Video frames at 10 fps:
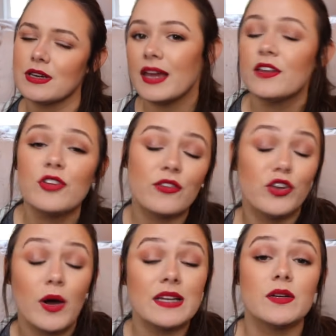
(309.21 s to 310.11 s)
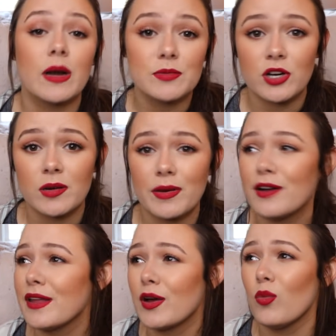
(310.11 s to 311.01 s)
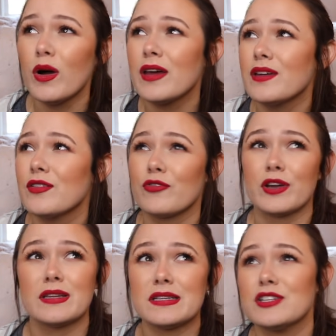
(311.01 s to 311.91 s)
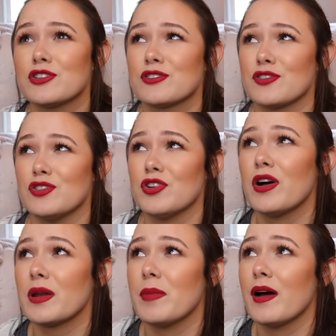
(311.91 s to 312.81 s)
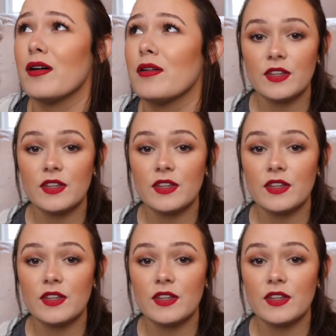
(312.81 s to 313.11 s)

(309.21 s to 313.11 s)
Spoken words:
And if you have no idea what I'm talking about, like, what freaking t-shirts are you talking about,